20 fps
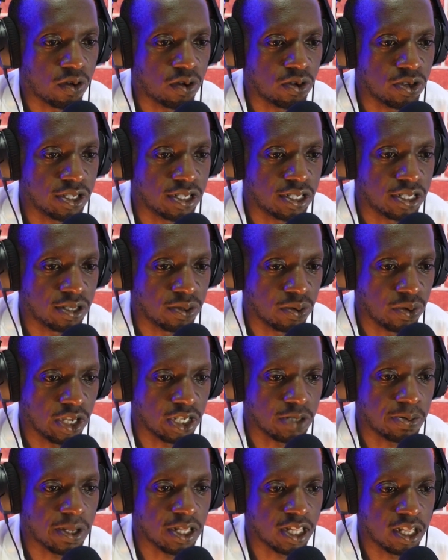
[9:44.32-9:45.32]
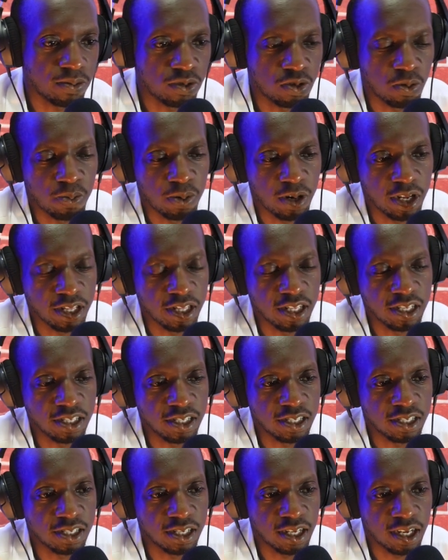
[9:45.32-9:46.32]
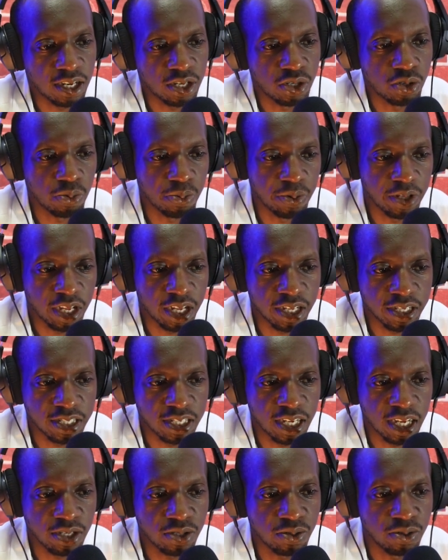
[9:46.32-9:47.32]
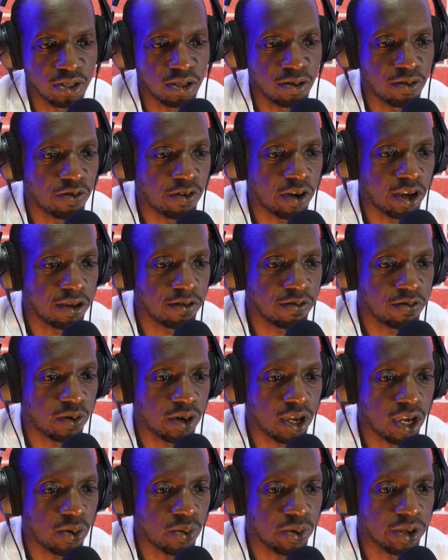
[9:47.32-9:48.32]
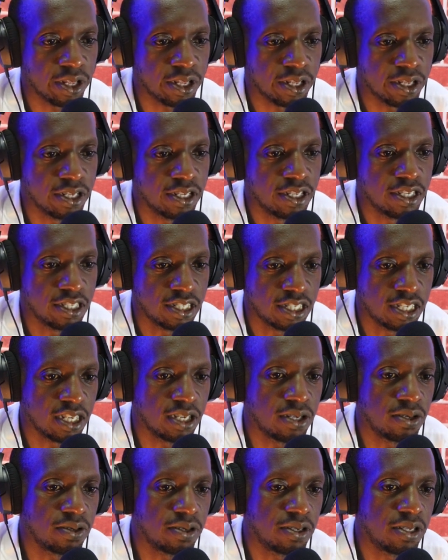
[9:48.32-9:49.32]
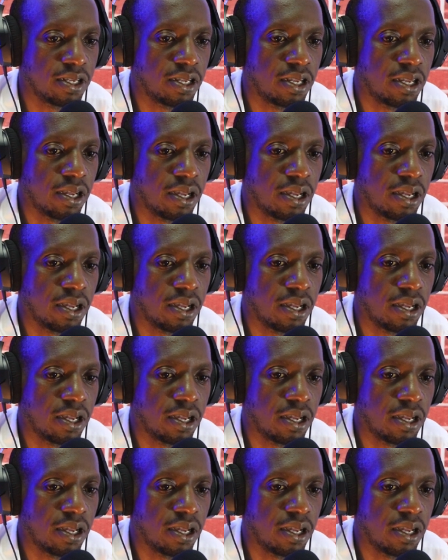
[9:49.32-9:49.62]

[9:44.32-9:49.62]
of course, we expect them to play this uh, dubious knight to d5, where we still